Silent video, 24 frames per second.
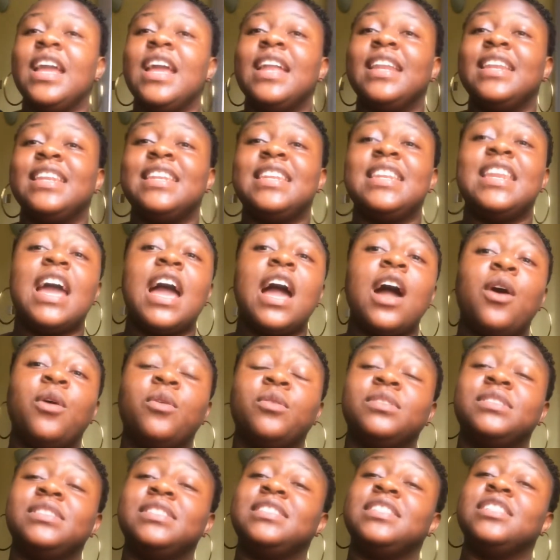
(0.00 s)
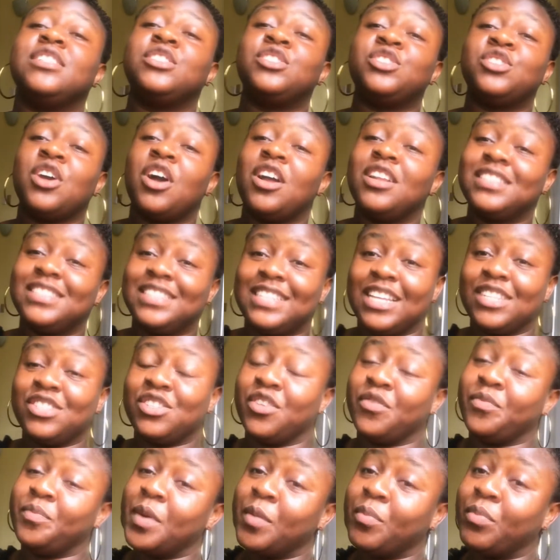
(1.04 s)
Now, the third set
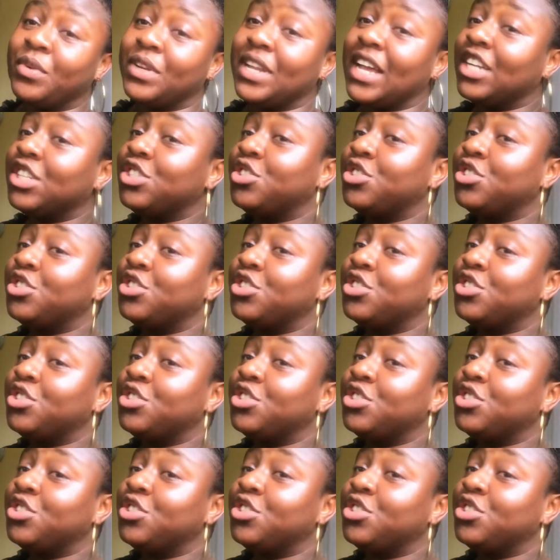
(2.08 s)
of people that